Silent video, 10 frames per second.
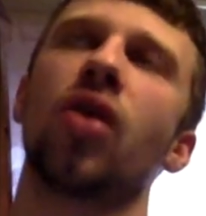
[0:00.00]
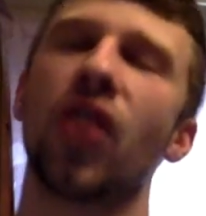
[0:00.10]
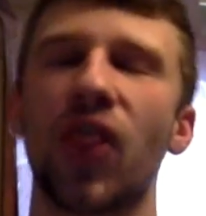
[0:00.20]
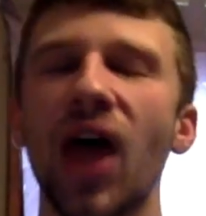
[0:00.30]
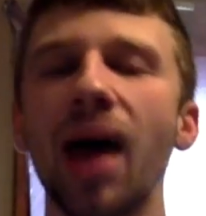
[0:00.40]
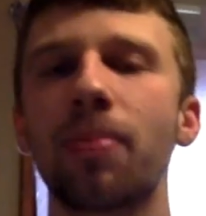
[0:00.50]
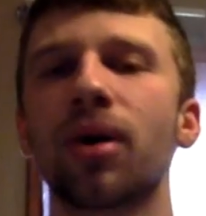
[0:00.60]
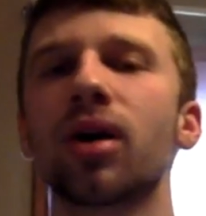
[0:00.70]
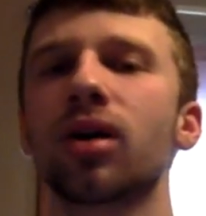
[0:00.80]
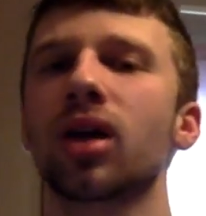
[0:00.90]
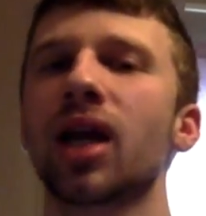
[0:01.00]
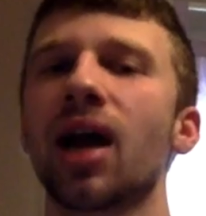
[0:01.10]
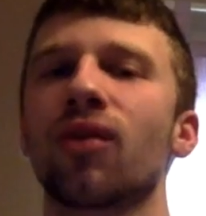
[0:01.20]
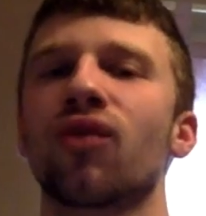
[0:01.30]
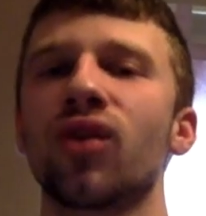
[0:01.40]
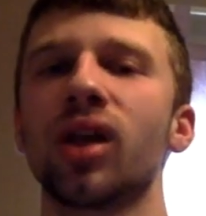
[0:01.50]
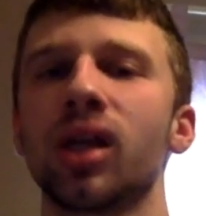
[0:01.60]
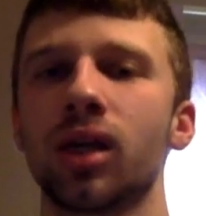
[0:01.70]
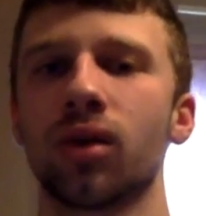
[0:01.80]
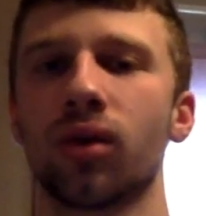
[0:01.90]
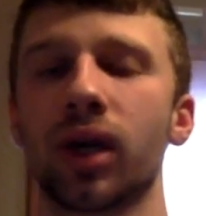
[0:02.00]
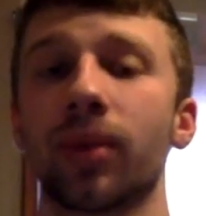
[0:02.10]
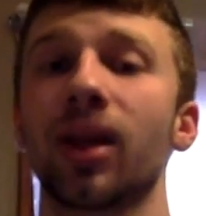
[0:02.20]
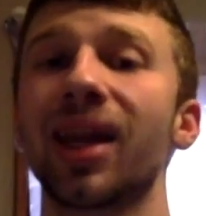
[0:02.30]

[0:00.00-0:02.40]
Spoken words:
That part got really annoying.